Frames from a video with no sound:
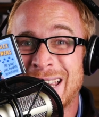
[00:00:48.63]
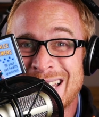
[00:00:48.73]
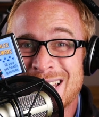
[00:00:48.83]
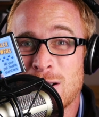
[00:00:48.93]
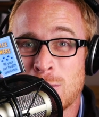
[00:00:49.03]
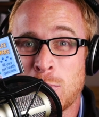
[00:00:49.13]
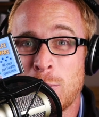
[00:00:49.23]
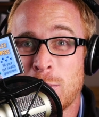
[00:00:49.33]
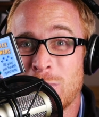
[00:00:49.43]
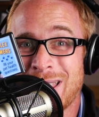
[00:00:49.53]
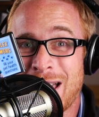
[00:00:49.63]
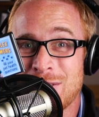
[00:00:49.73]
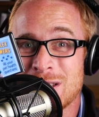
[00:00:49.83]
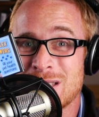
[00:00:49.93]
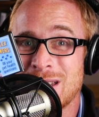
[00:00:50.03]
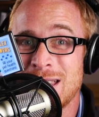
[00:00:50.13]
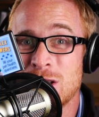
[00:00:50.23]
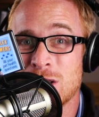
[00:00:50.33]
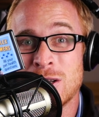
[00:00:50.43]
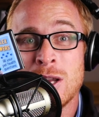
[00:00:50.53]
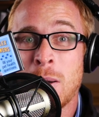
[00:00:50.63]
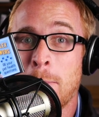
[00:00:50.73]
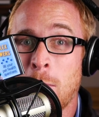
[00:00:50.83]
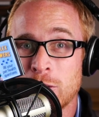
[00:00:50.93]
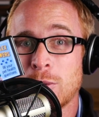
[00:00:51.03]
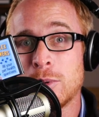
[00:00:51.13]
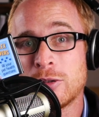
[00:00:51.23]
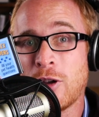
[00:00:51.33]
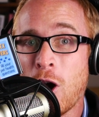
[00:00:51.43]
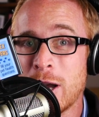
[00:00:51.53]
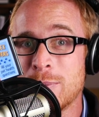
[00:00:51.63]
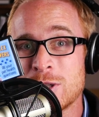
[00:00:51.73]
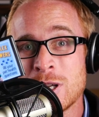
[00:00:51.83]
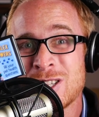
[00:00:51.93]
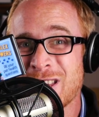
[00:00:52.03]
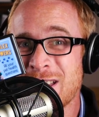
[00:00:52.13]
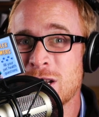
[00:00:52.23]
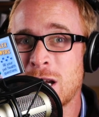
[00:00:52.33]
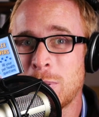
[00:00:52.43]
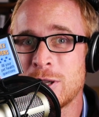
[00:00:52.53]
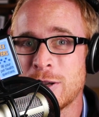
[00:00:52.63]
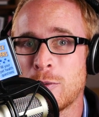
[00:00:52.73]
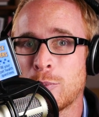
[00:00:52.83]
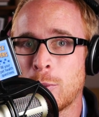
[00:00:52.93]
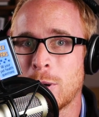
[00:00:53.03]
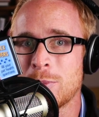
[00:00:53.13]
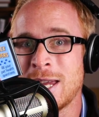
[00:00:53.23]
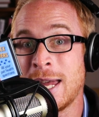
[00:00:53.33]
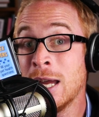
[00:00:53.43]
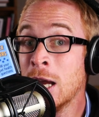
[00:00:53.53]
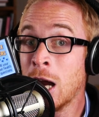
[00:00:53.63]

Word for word: Is there a problem with having sedation multiple times? So there's a couple of different problems here.